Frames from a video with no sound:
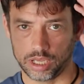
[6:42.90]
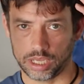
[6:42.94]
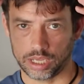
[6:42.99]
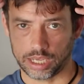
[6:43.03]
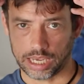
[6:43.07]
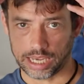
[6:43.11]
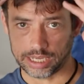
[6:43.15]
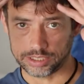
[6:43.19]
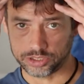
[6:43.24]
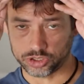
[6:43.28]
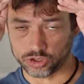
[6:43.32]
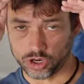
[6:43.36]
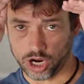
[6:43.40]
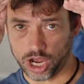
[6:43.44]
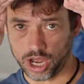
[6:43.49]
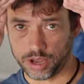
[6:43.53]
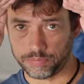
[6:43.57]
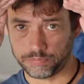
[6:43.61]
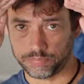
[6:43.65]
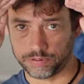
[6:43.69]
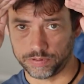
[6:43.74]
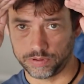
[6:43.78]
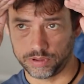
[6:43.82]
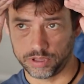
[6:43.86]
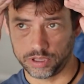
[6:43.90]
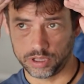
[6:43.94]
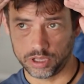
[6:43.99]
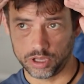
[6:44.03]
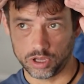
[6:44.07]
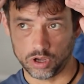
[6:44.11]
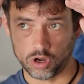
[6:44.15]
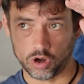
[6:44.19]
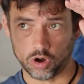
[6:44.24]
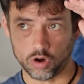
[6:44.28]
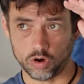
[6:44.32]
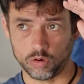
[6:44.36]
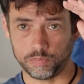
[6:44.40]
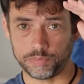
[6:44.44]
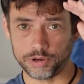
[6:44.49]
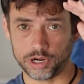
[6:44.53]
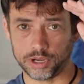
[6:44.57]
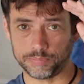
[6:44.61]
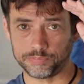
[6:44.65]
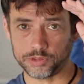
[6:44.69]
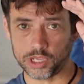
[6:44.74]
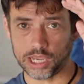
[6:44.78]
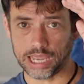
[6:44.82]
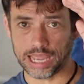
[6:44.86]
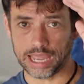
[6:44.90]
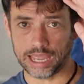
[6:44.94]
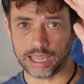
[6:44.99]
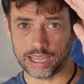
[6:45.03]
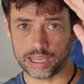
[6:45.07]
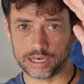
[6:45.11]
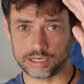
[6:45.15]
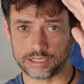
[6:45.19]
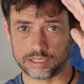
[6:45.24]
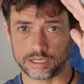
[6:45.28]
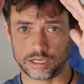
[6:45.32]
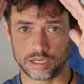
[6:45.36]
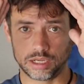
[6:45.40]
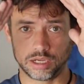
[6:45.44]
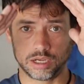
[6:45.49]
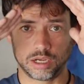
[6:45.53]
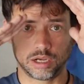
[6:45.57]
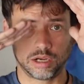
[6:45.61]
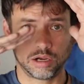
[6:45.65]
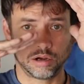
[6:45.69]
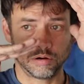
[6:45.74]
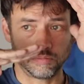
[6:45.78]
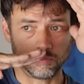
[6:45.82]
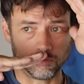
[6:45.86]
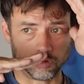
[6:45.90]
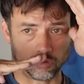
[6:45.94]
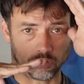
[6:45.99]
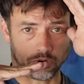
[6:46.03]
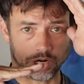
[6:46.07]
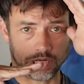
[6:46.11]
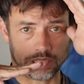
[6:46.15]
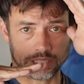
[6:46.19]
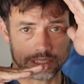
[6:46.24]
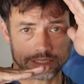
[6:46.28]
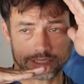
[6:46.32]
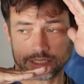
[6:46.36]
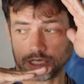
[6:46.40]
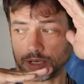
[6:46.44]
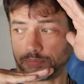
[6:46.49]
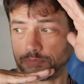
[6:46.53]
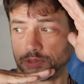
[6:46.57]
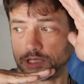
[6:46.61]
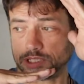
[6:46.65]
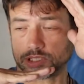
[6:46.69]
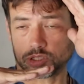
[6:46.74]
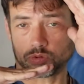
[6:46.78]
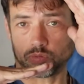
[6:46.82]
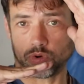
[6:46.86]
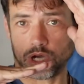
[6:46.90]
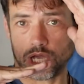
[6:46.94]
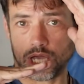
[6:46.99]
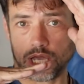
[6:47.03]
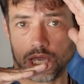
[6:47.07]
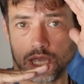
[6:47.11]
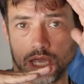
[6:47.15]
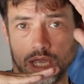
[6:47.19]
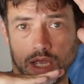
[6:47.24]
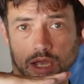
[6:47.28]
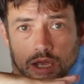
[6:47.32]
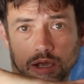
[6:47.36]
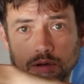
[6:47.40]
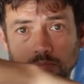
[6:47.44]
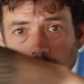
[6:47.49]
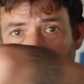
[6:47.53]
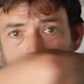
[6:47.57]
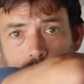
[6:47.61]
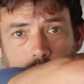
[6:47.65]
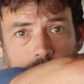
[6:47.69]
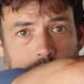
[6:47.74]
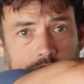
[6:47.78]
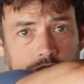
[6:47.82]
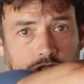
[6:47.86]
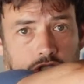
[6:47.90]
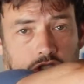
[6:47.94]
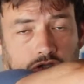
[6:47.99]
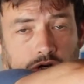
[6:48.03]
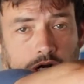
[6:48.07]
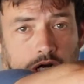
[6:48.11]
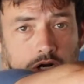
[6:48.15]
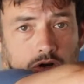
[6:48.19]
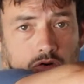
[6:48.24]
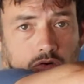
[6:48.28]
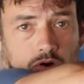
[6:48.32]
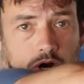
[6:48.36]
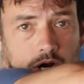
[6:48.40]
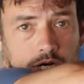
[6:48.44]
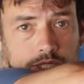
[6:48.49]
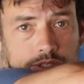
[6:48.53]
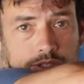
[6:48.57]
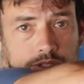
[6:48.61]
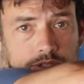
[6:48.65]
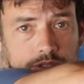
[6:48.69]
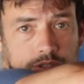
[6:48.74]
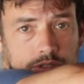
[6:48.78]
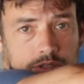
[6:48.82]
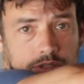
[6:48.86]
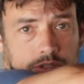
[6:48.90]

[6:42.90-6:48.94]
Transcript: Hands are up, open up the hand, bring this up this way, bring it straight across.